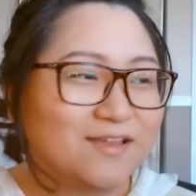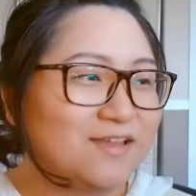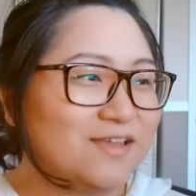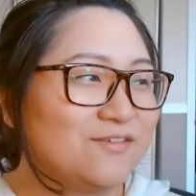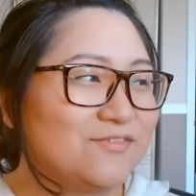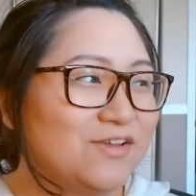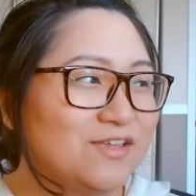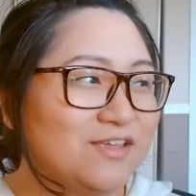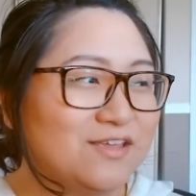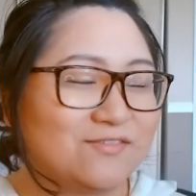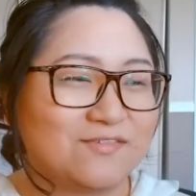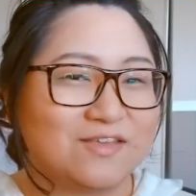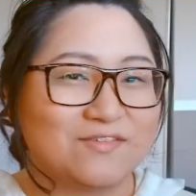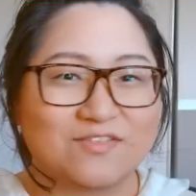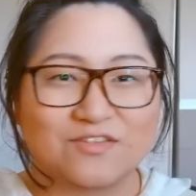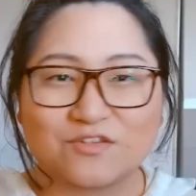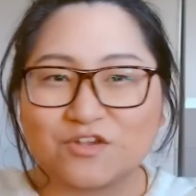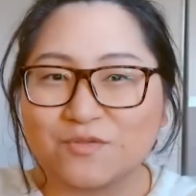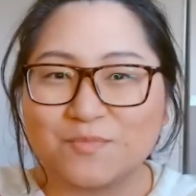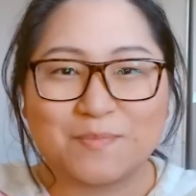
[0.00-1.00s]
If, if,
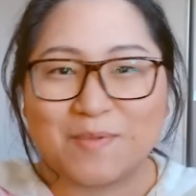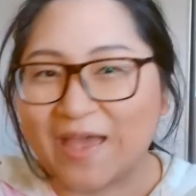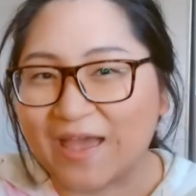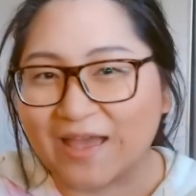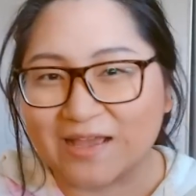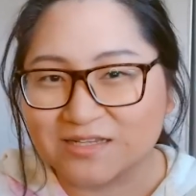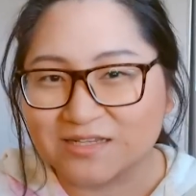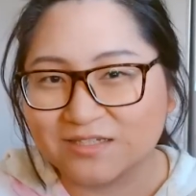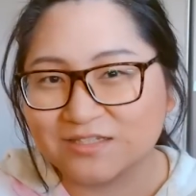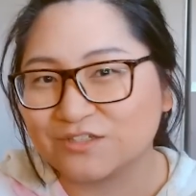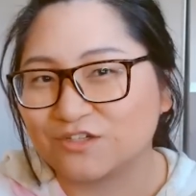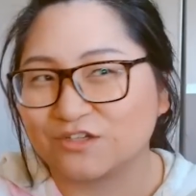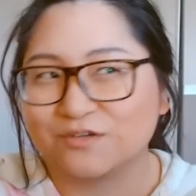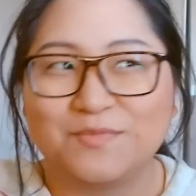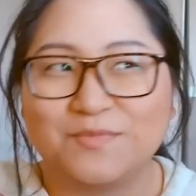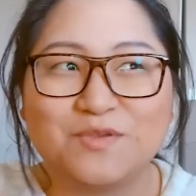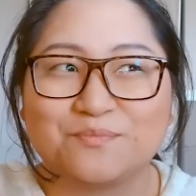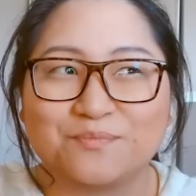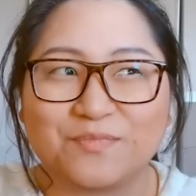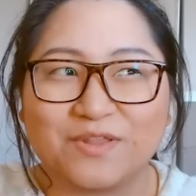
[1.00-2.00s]
it's gonna be pasta, it's
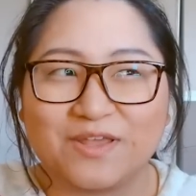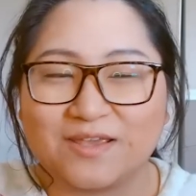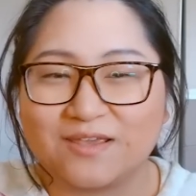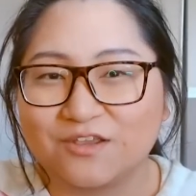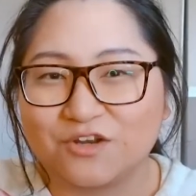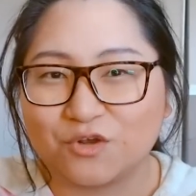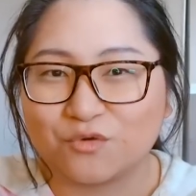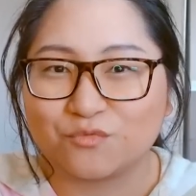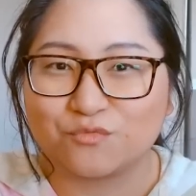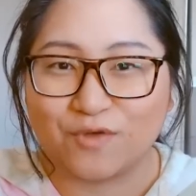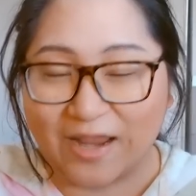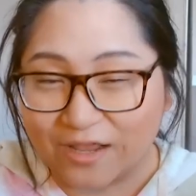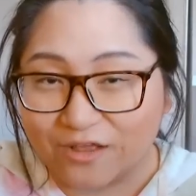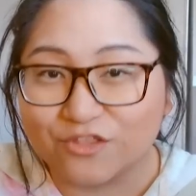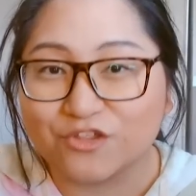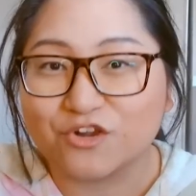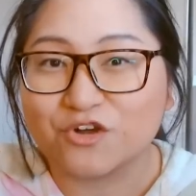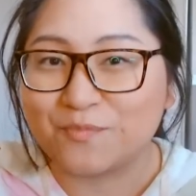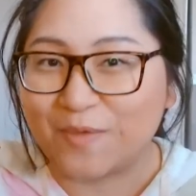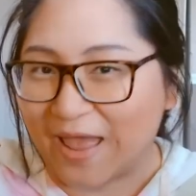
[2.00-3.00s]
gonna be like, you know,
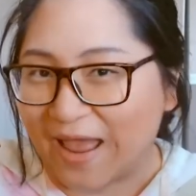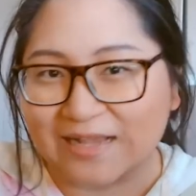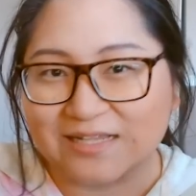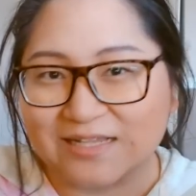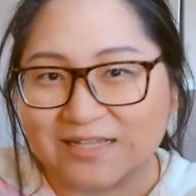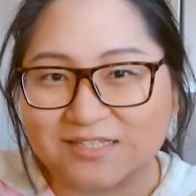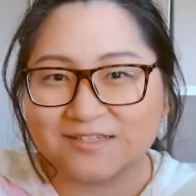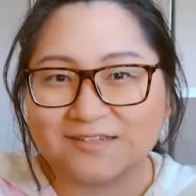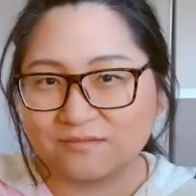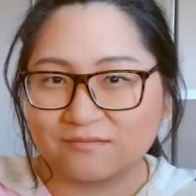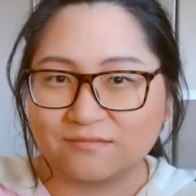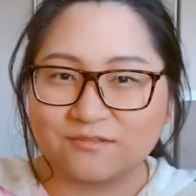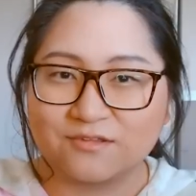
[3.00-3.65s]
regular pasta,